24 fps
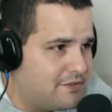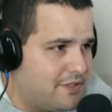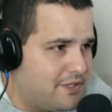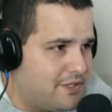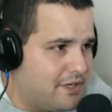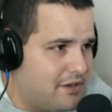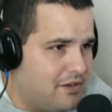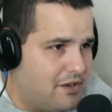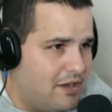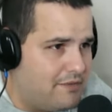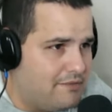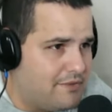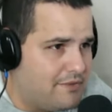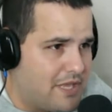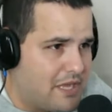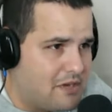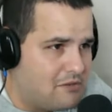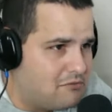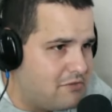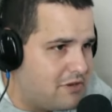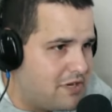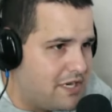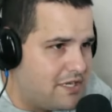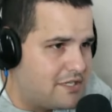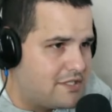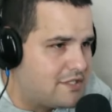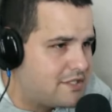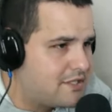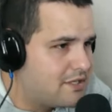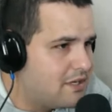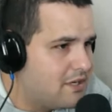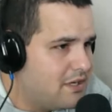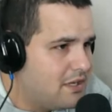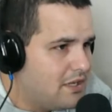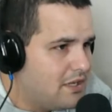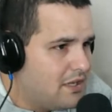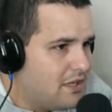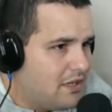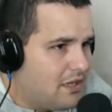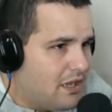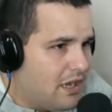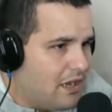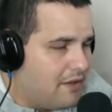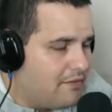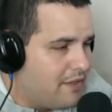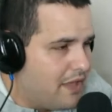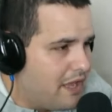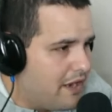You know, I'm not rich,
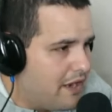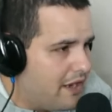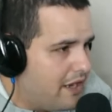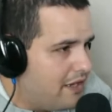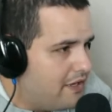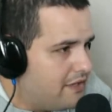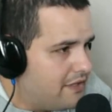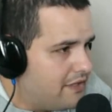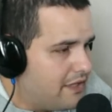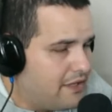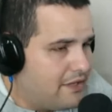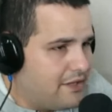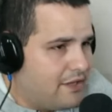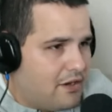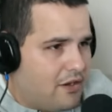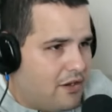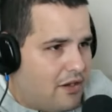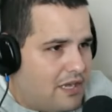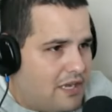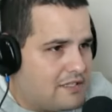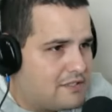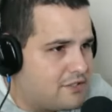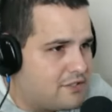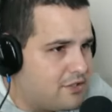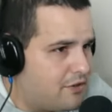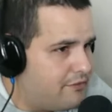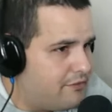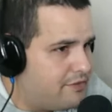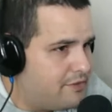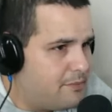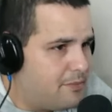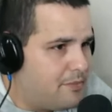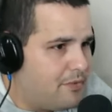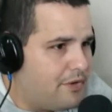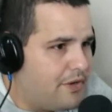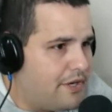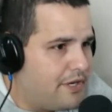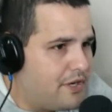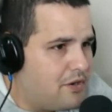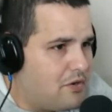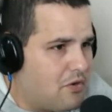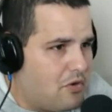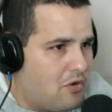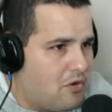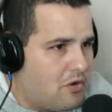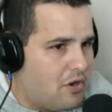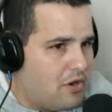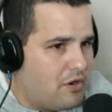I'm not anything. You know, I serve in the Marine
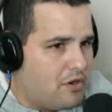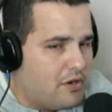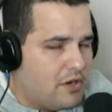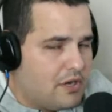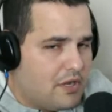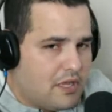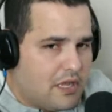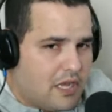Corps.